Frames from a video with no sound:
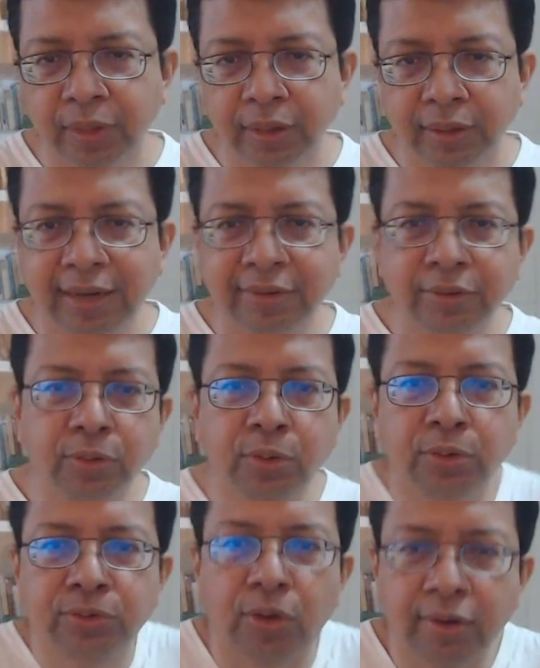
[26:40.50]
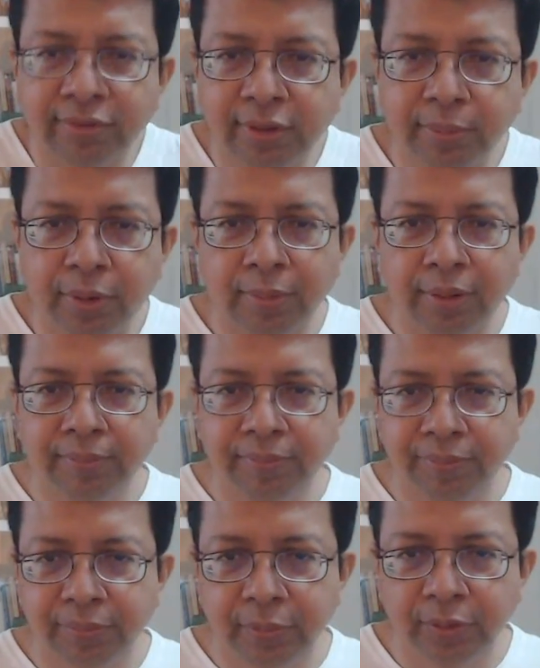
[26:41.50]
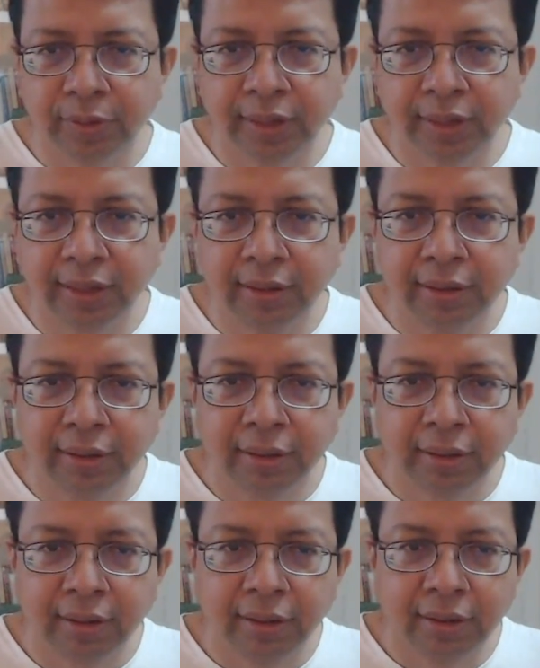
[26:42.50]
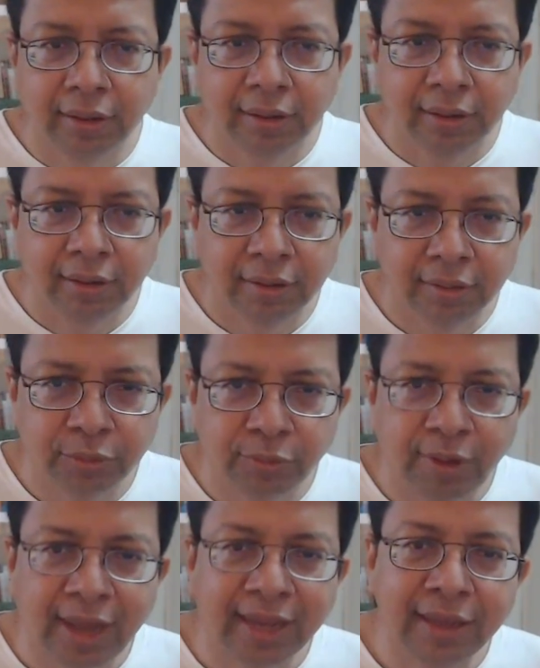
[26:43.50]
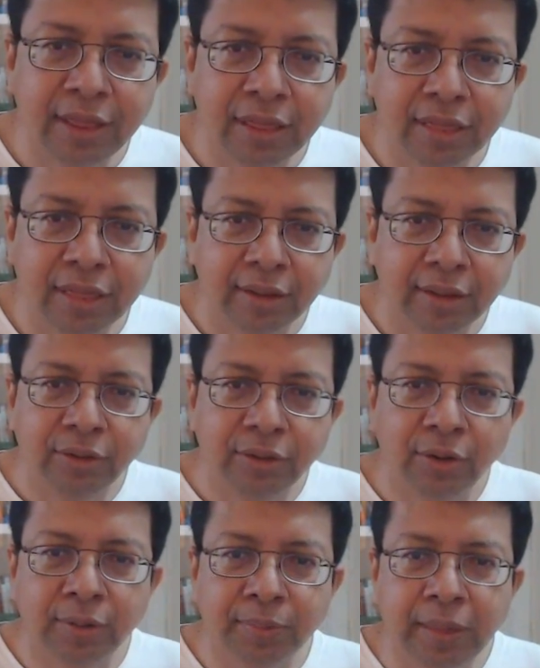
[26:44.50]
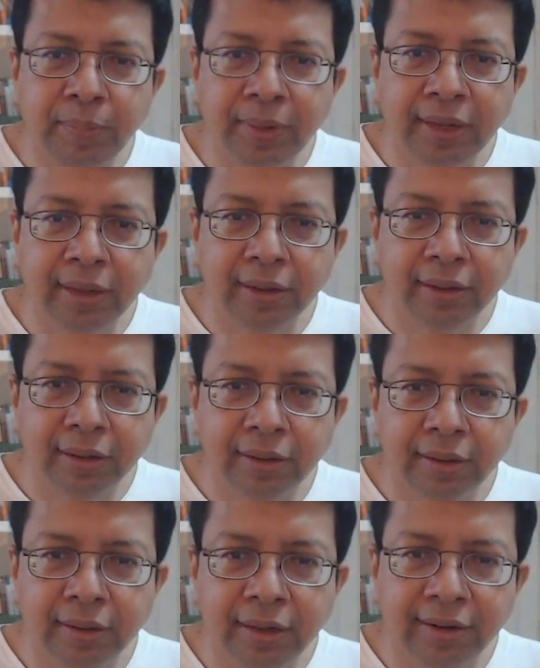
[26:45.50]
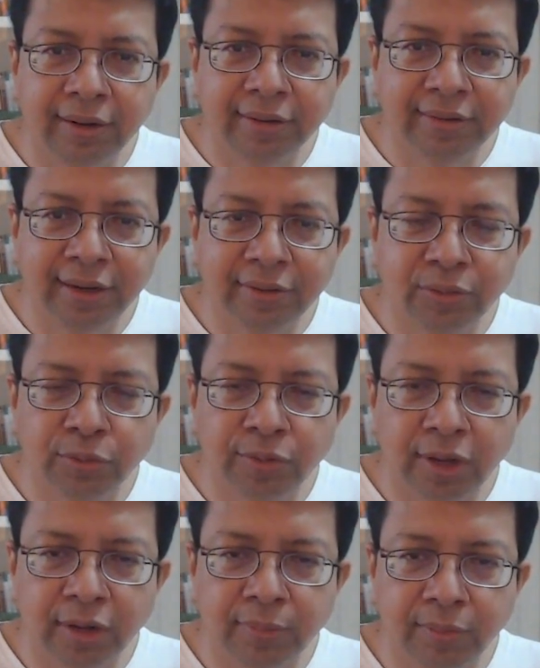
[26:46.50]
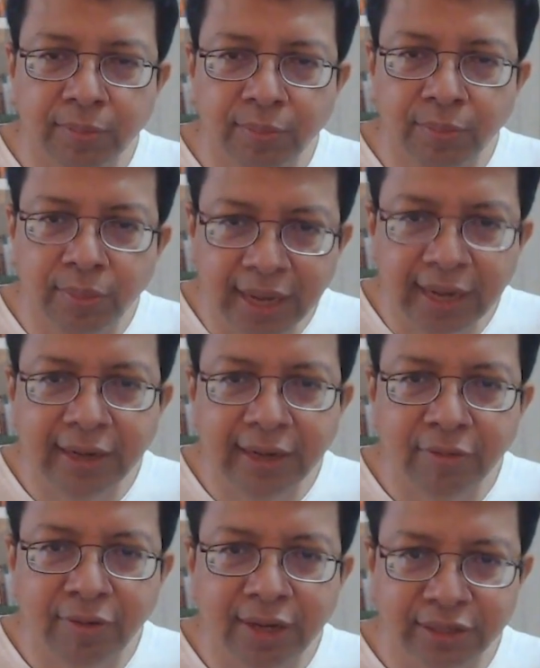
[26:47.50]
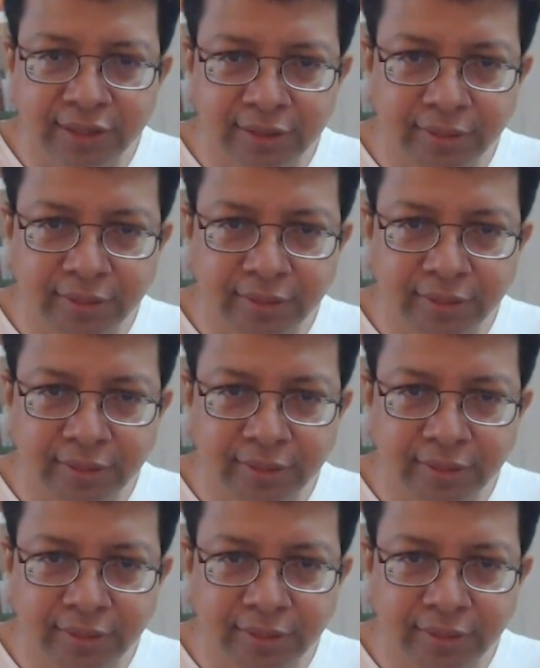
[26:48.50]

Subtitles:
That's not going to solve the problem. Okay. So why is Europe keeping interest rates so far behind inflation?